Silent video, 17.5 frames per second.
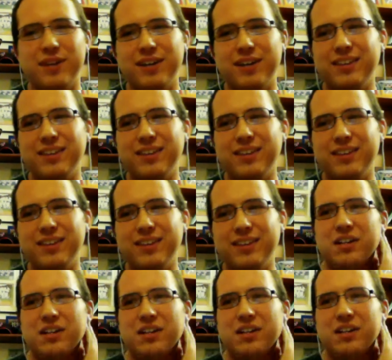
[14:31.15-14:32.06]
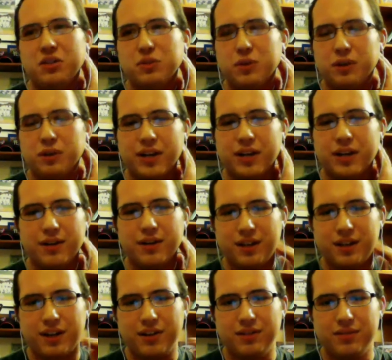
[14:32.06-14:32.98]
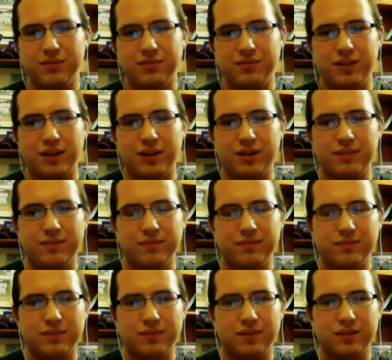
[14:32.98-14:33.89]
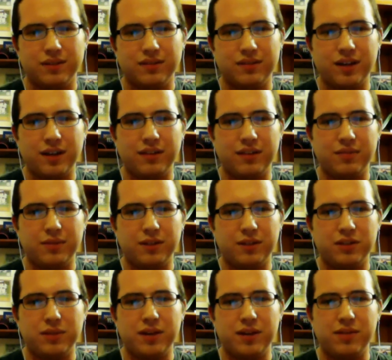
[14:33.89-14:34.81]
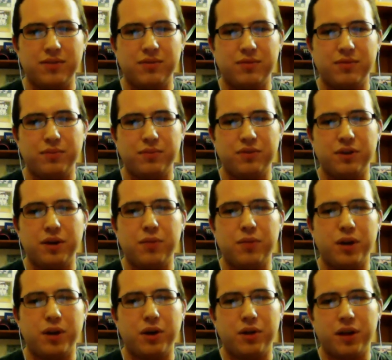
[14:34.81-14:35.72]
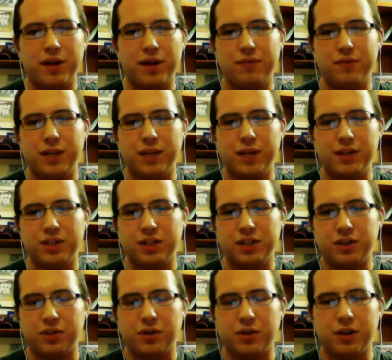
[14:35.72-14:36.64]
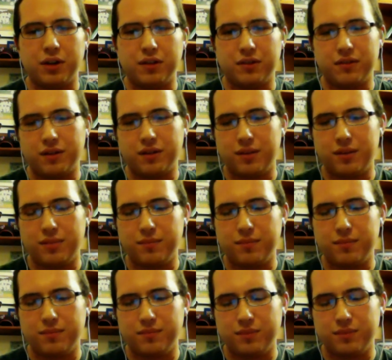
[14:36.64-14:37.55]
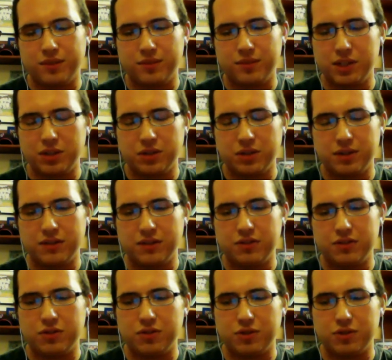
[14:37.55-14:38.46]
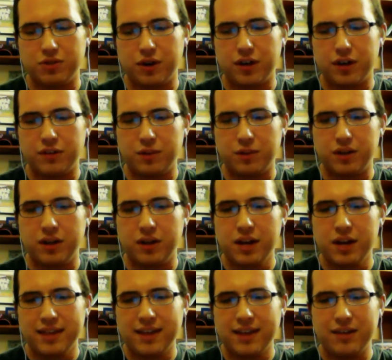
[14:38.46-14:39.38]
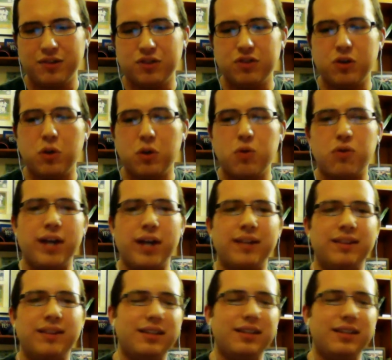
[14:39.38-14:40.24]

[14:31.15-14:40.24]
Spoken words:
I think the Nickelodeon Twitter account kind of said as much. And so yeah, we are live, so we can't check the credits to make sure that's correct. But that was so great.